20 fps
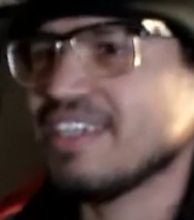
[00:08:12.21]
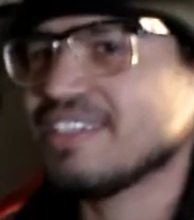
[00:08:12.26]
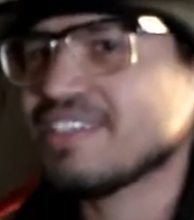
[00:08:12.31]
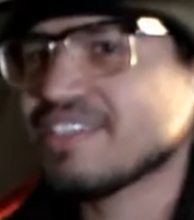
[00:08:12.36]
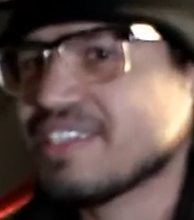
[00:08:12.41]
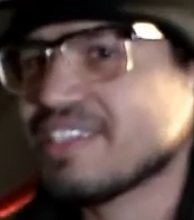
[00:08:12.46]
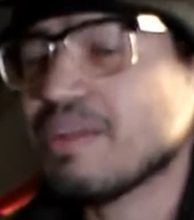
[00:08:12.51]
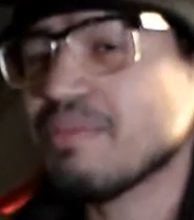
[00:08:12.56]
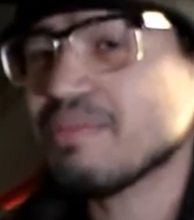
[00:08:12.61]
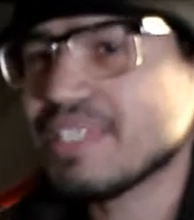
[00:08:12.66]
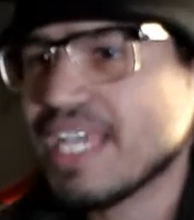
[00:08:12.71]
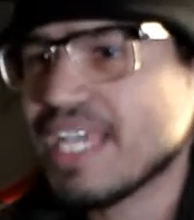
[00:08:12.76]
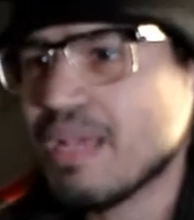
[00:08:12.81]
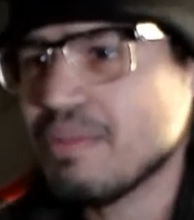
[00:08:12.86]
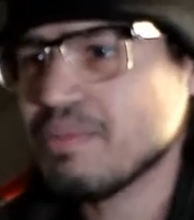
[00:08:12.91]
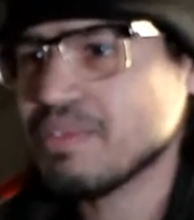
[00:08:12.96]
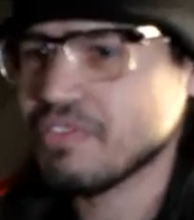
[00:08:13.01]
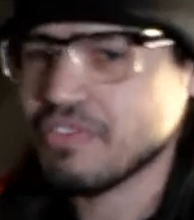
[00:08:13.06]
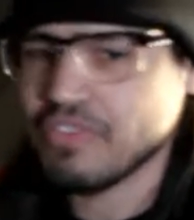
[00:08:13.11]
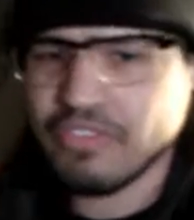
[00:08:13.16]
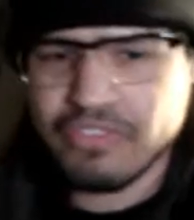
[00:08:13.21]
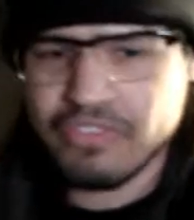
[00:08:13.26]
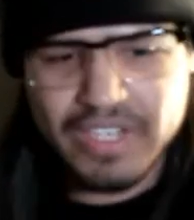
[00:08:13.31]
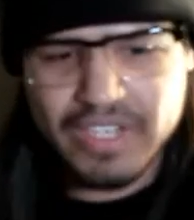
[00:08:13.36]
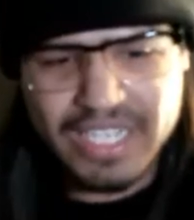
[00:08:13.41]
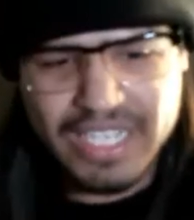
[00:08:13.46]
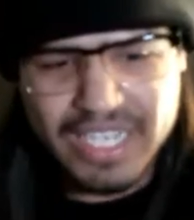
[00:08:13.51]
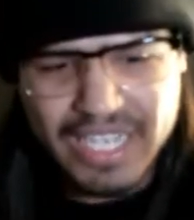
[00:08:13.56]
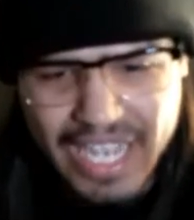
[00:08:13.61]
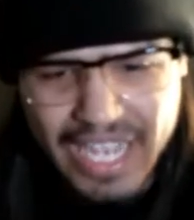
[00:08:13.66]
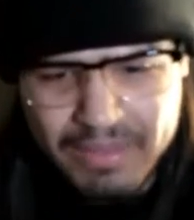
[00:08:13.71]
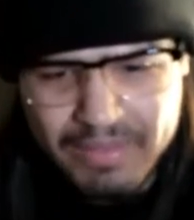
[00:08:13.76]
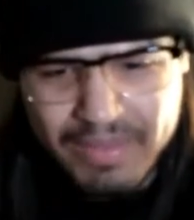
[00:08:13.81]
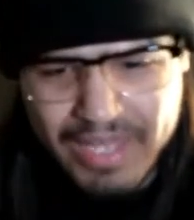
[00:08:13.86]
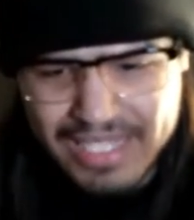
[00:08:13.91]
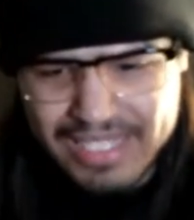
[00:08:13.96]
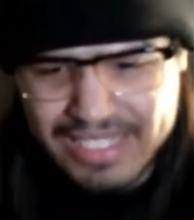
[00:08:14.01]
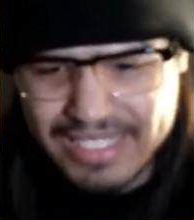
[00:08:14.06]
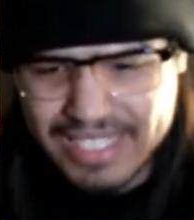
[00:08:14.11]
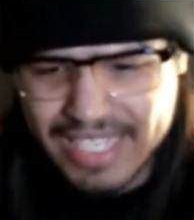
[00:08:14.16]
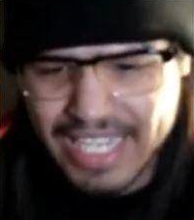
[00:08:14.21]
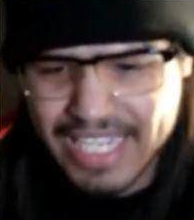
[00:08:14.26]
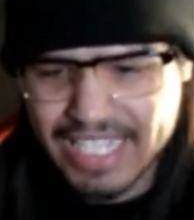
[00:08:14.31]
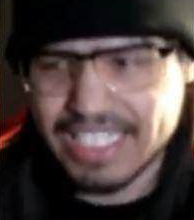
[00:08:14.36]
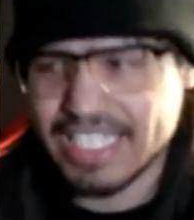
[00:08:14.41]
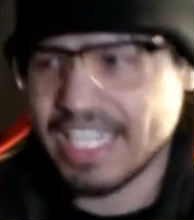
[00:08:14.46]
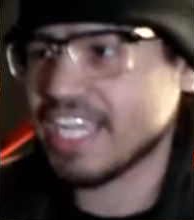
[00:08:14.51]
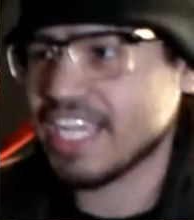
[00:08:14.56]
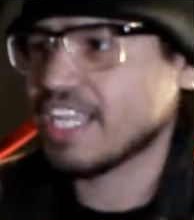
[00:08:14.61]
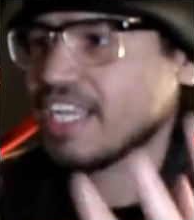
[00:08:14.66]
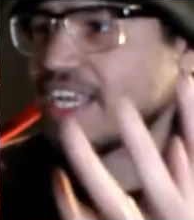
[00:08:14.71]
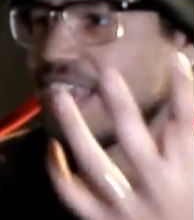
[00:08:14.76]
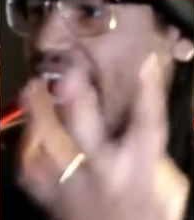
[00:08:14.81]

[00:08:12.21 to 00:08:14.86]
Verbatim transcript: So sometimes if you fuck a guy backstage, it